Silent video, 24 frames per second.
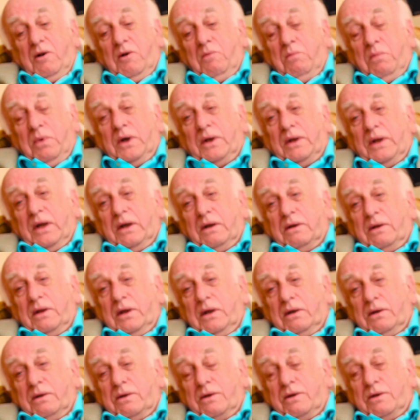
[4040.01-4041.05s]
but
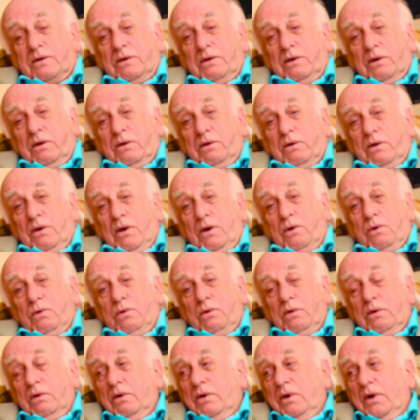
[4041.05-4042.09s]
there's
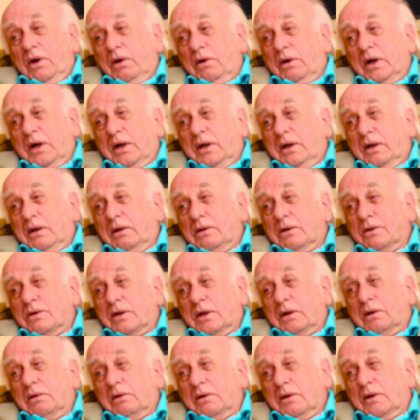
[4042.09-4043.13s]
no new ideas
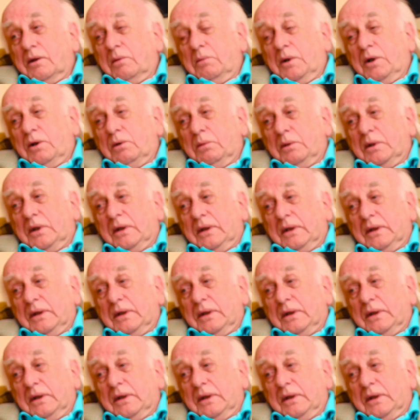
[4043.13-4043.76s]
there at the moment.